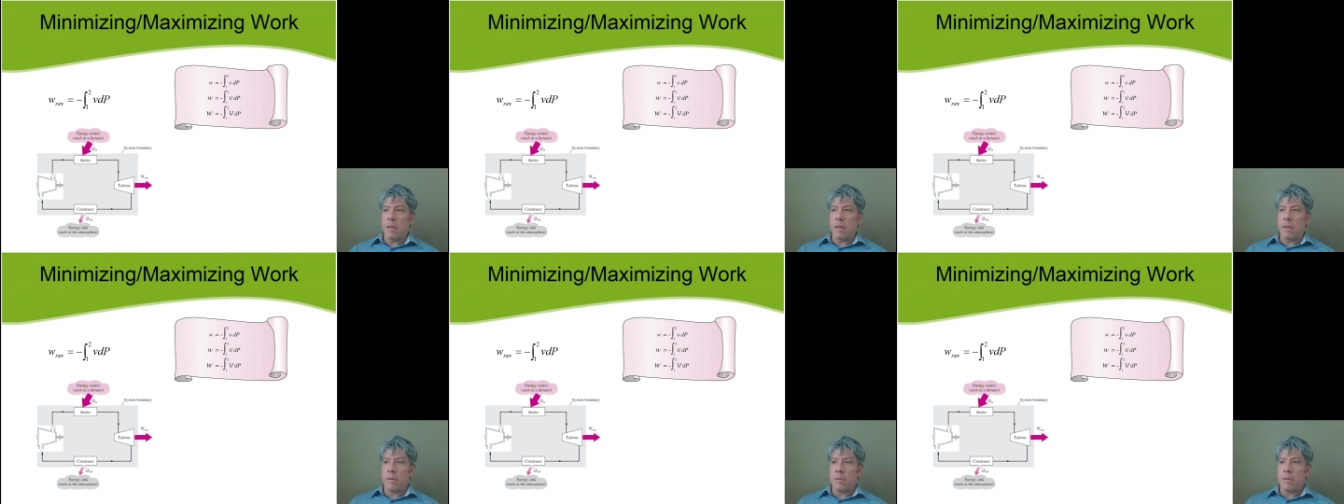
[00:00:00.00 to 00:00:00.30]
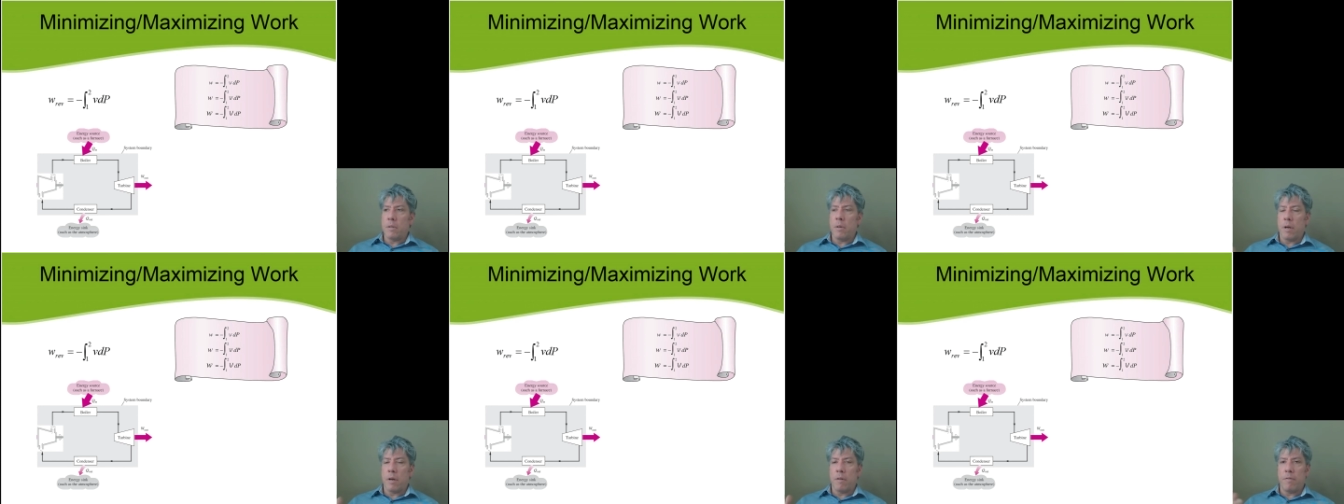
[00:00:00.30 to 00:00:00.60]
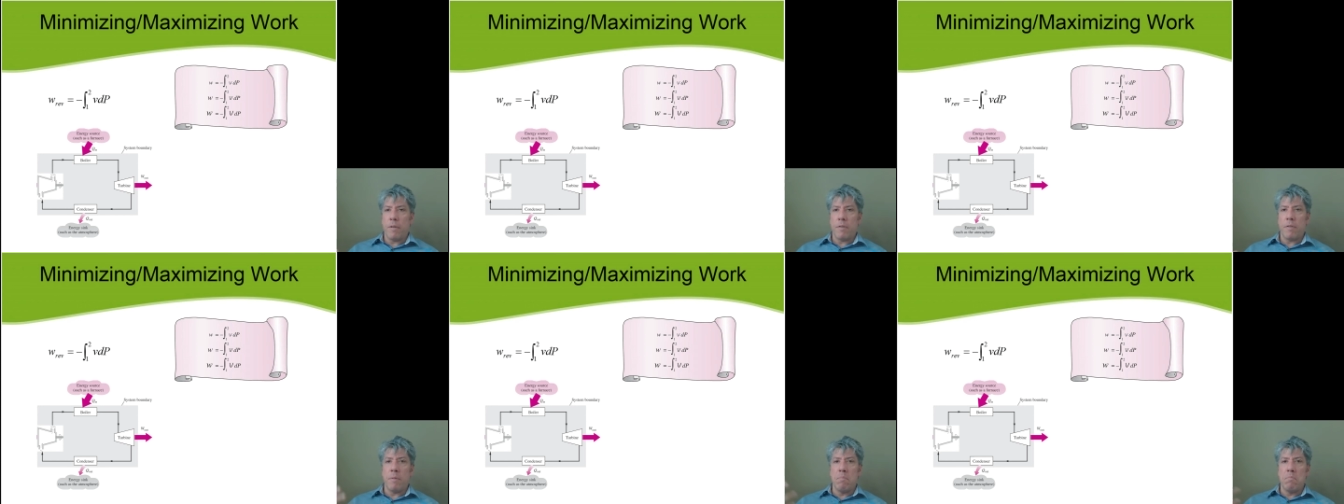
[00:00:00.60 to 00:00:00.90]
you know
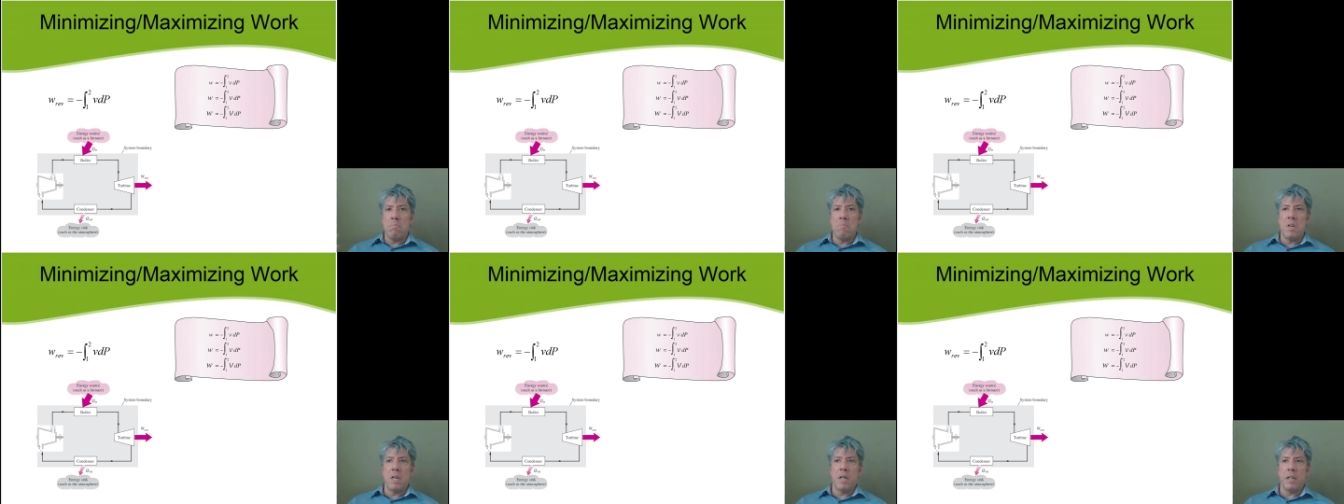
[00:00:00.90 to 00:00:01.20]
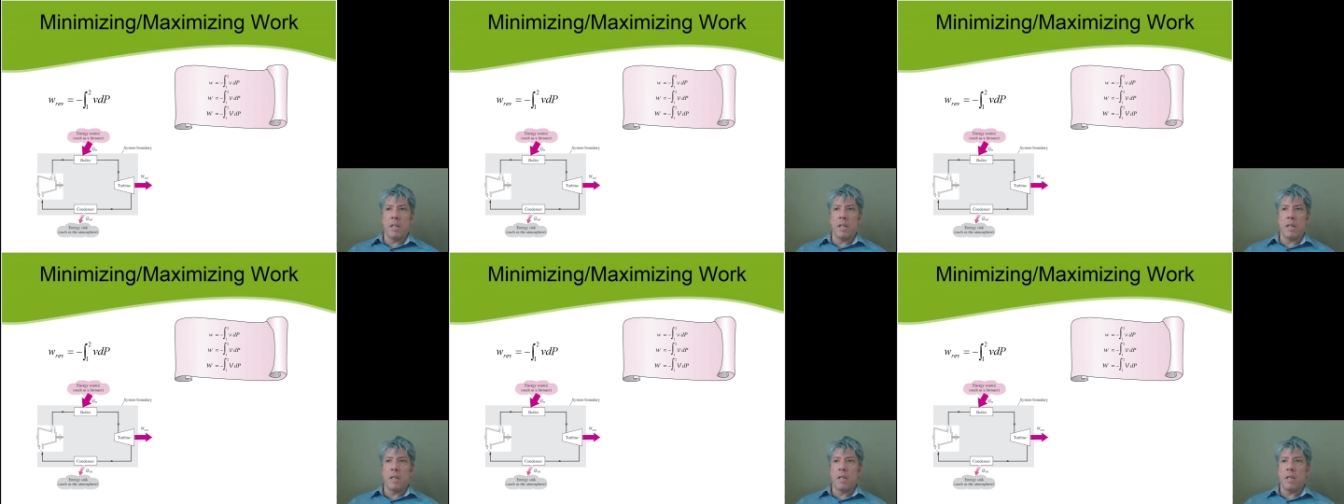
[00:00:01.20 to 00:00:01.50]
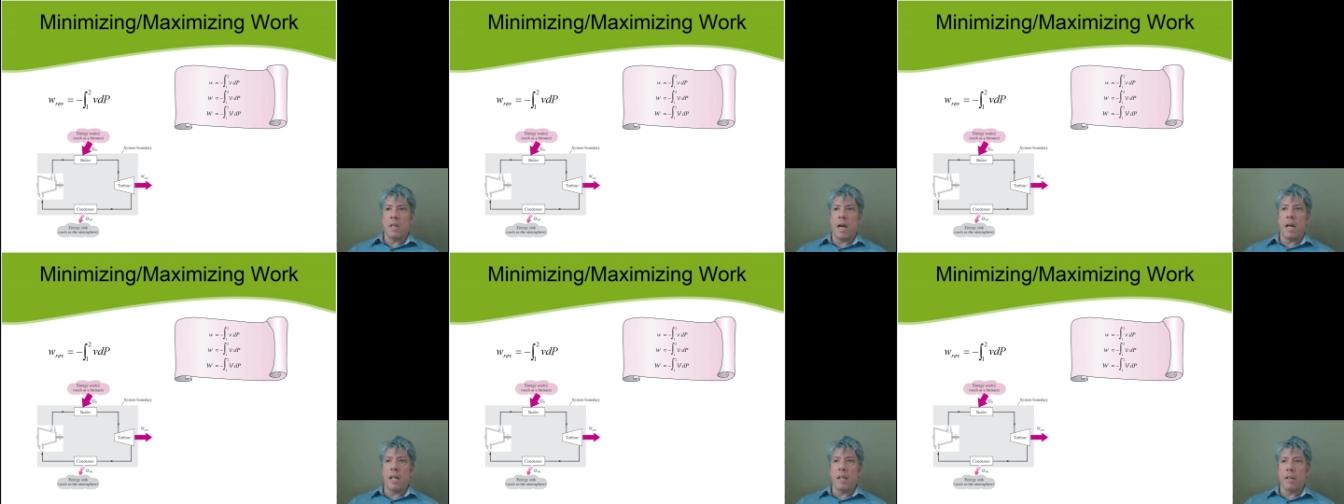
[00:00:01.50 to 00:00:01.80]
250 million
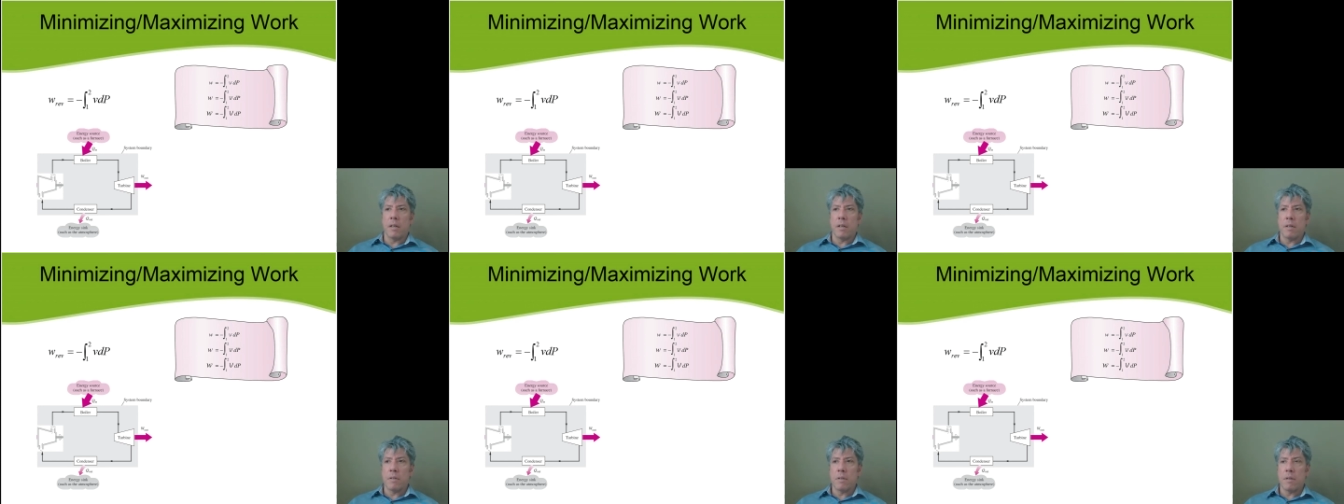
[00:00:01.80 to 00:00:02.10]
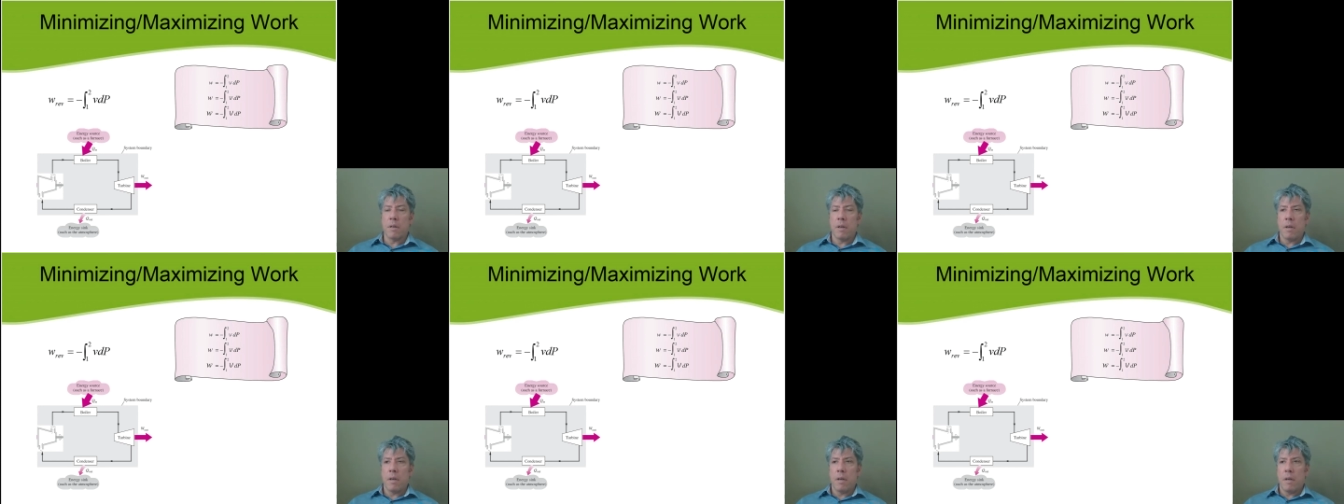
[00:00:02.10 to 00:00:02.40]
dollars